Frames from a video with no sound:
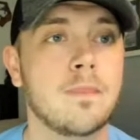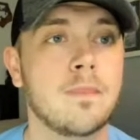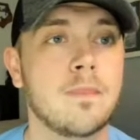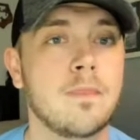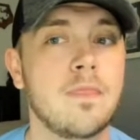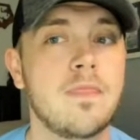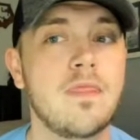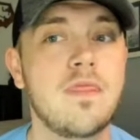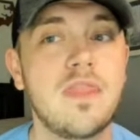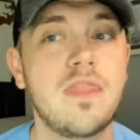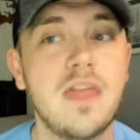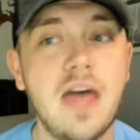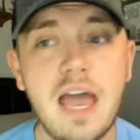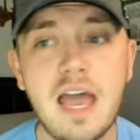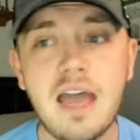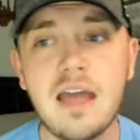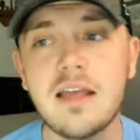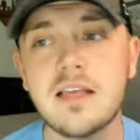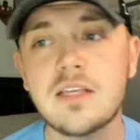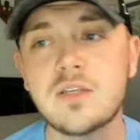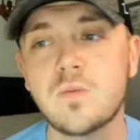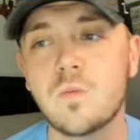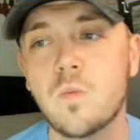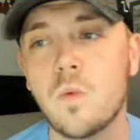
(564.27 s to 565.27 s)
that
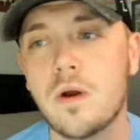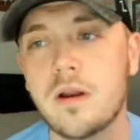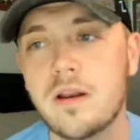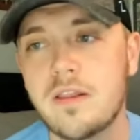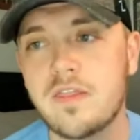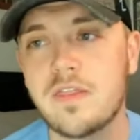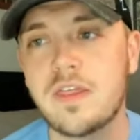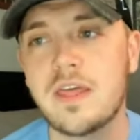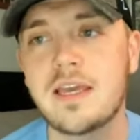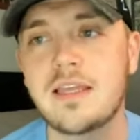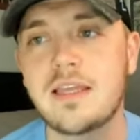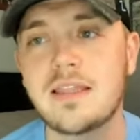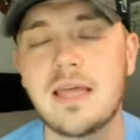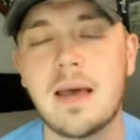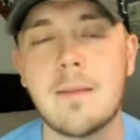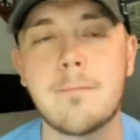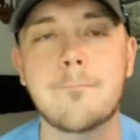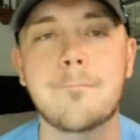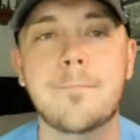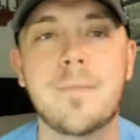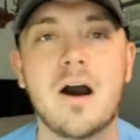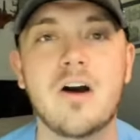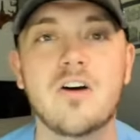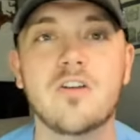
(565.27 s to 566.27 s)
is one thing
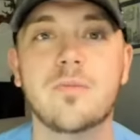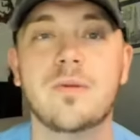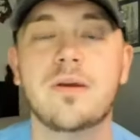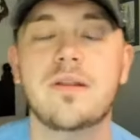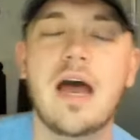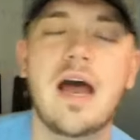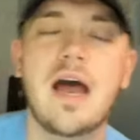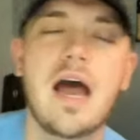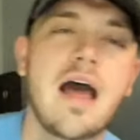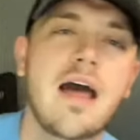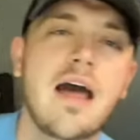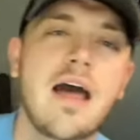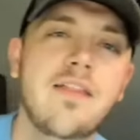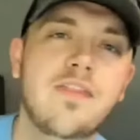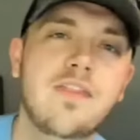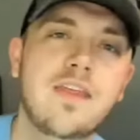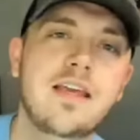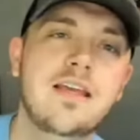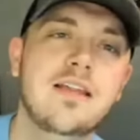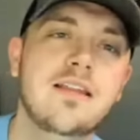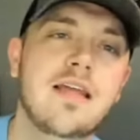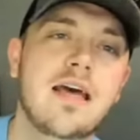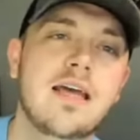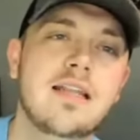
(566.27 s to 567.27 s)
that bothered me. I
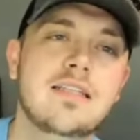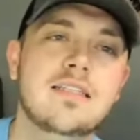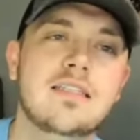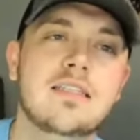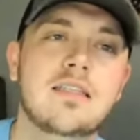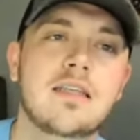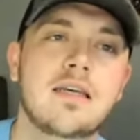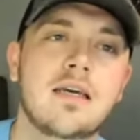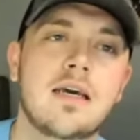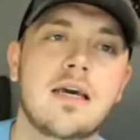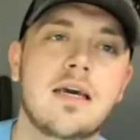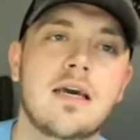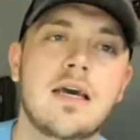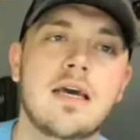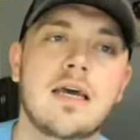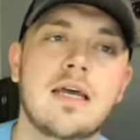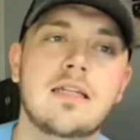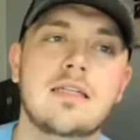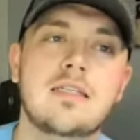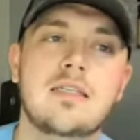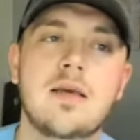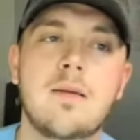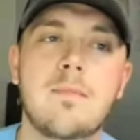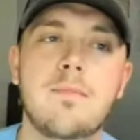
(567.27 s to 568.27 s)
think that's,
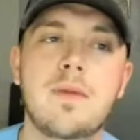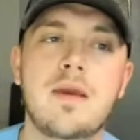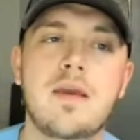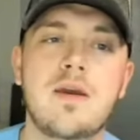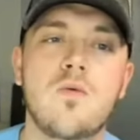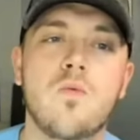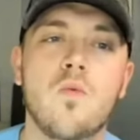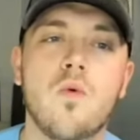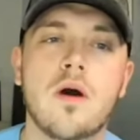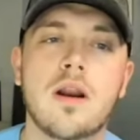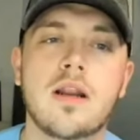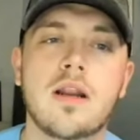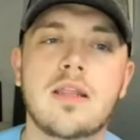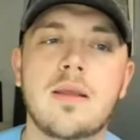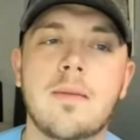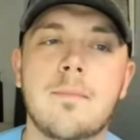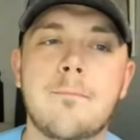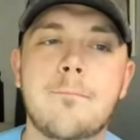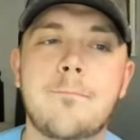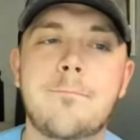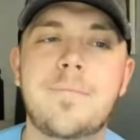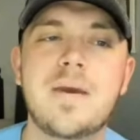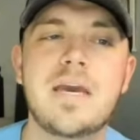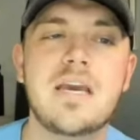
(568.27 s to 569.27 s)
to me, one of the
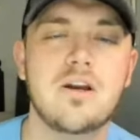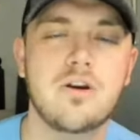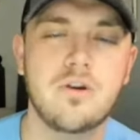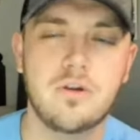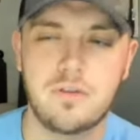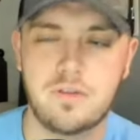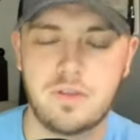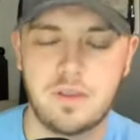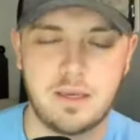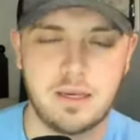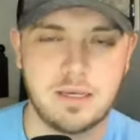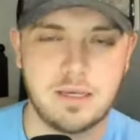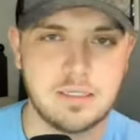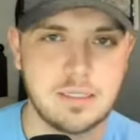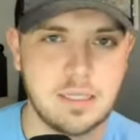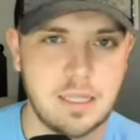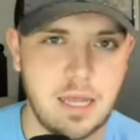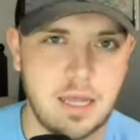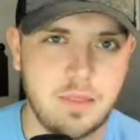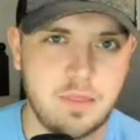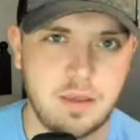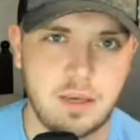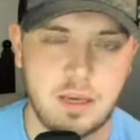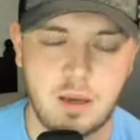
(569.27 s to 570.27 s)
bigger things that
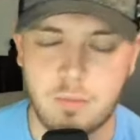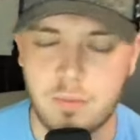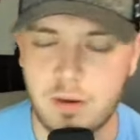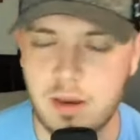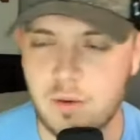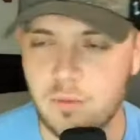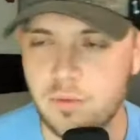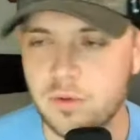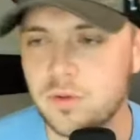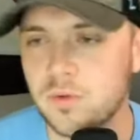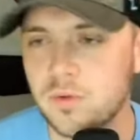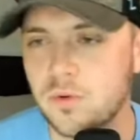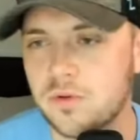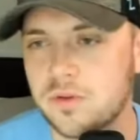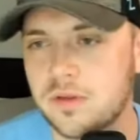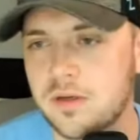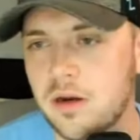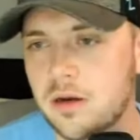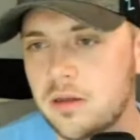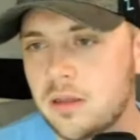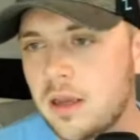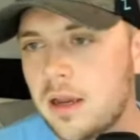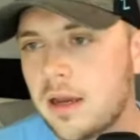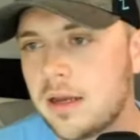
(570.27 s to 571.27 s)
I think about with North
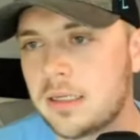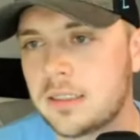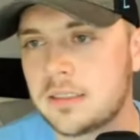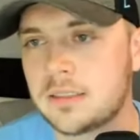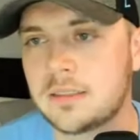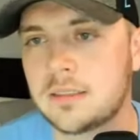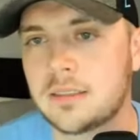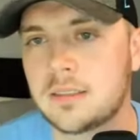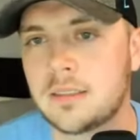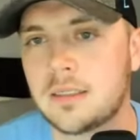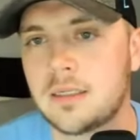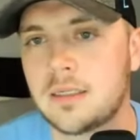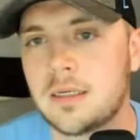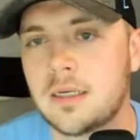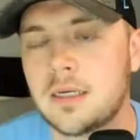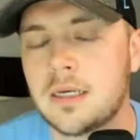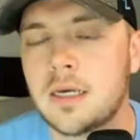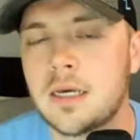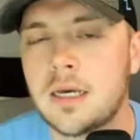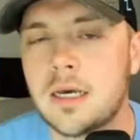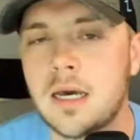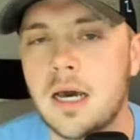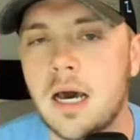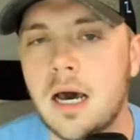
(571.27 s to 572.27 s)
Carolina.
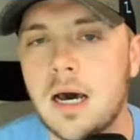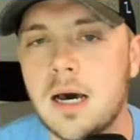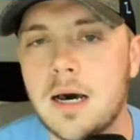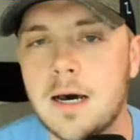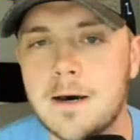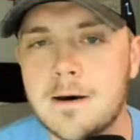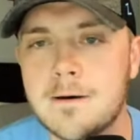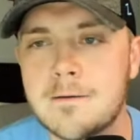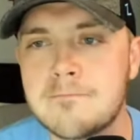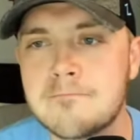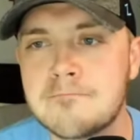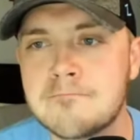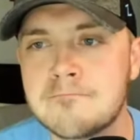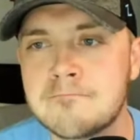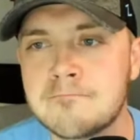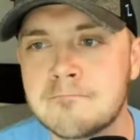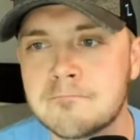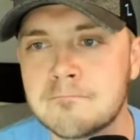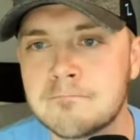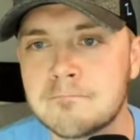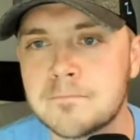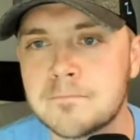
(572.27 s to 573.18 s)
And